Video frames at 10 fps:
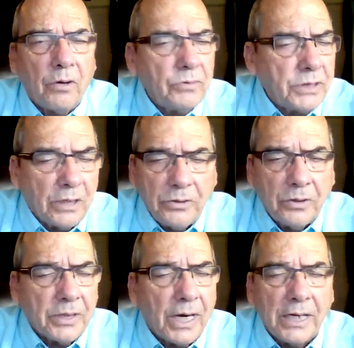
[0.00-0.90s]
Don't tell
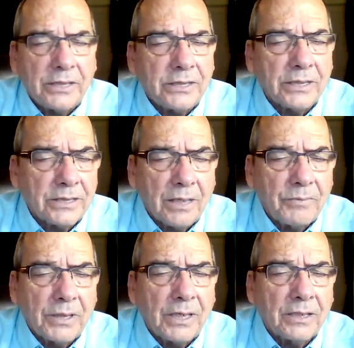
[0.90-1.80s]
your guides that
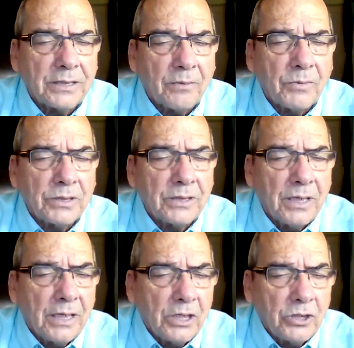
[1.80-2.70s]
something that someone
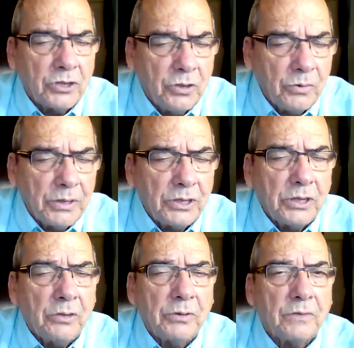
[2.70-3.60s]
is doing
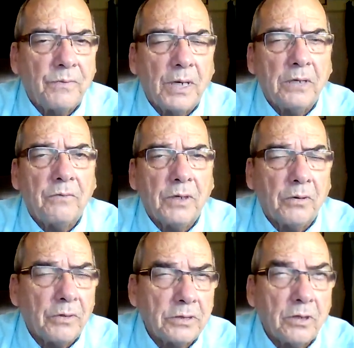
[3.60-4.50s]
to you is fine for
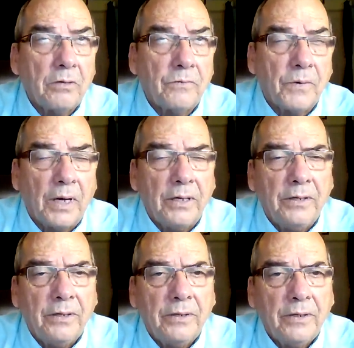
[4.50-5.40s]
you. It's not
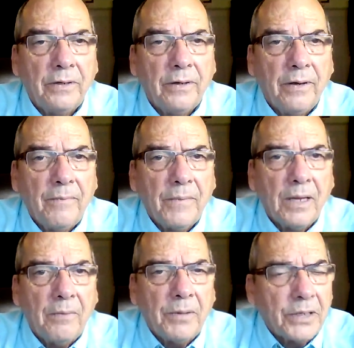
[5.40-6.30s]
fine.
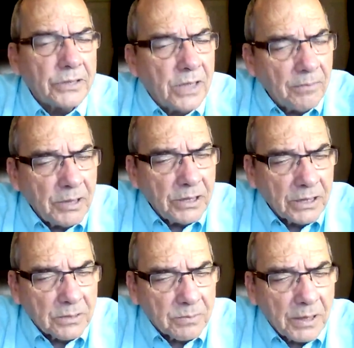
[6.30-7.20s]
Because let
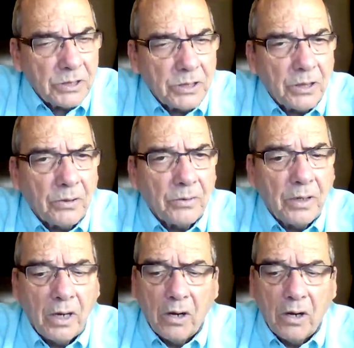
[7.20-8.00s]
me explain to you.